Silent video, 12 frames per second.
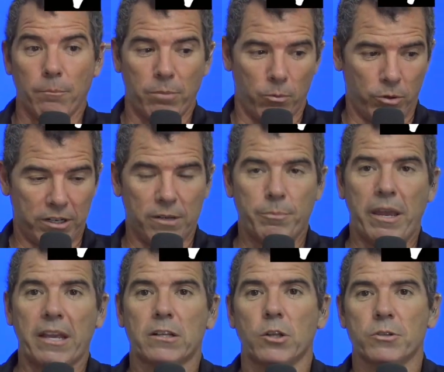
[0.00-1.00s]
But we're going to
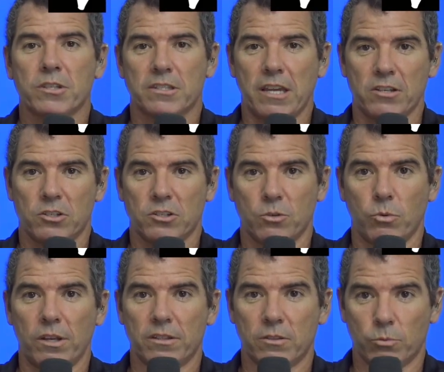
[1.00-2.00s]
pay close attention to
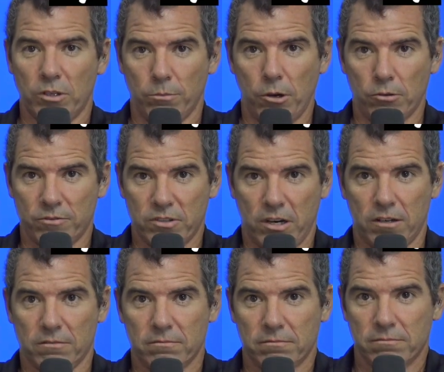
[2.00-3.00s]
what the real motives
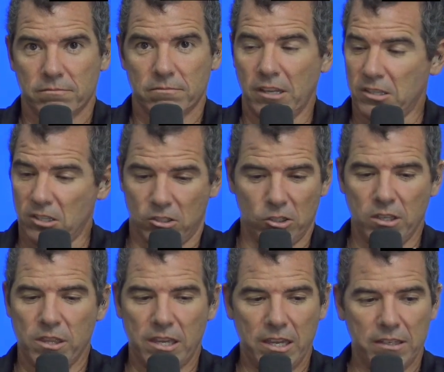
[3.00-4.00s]
are. It's a good
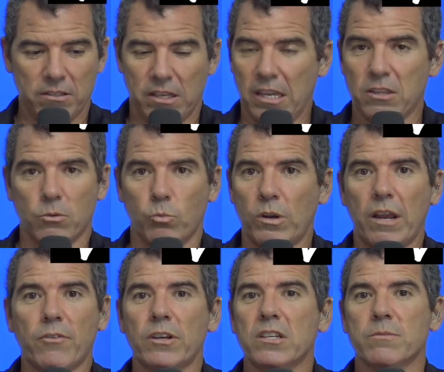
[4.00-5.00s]
thing, either
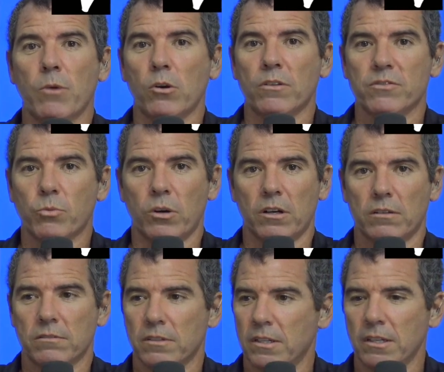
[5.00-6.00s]
whatever his motives were,
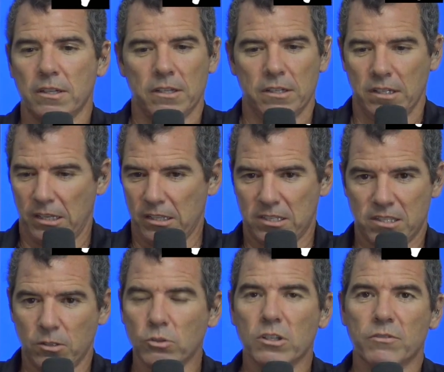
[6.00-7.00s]
it's
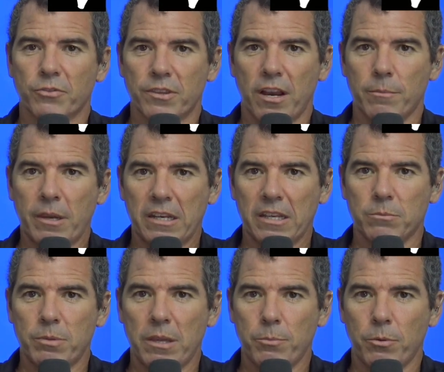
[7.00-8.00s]
still good for the Armenian
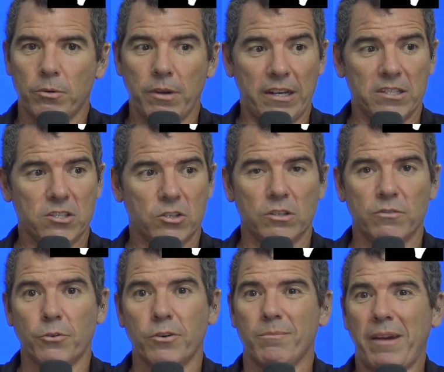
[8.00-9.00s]
people, and it's good
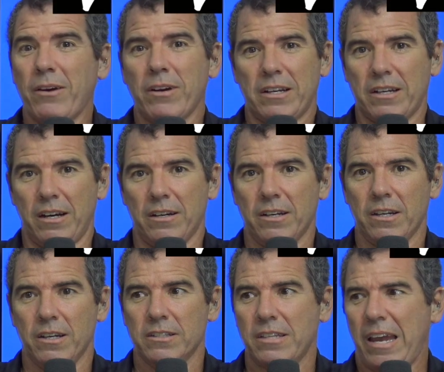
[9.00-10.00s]
for America
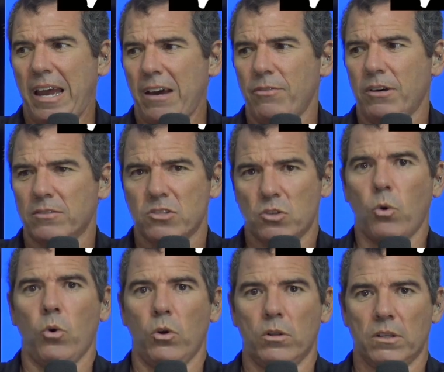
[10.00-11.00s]
to have a
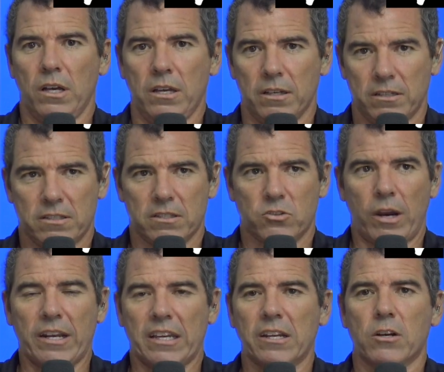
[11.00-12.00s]
soul, to try
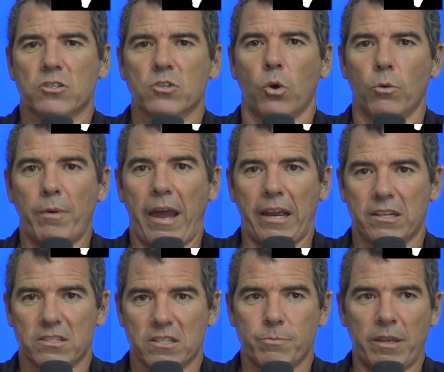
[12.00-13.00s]
to get our soul back,
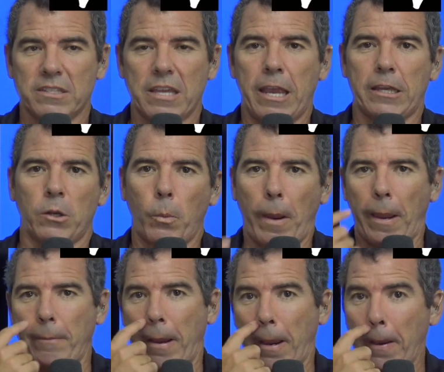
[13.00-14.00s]
because it's been taken away
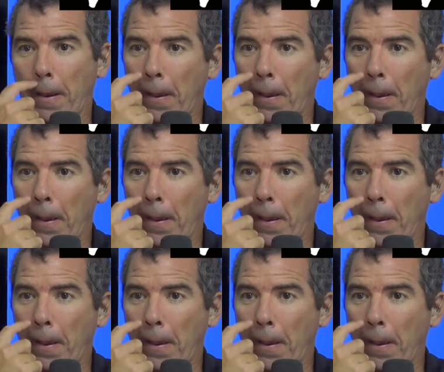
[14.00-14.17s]
by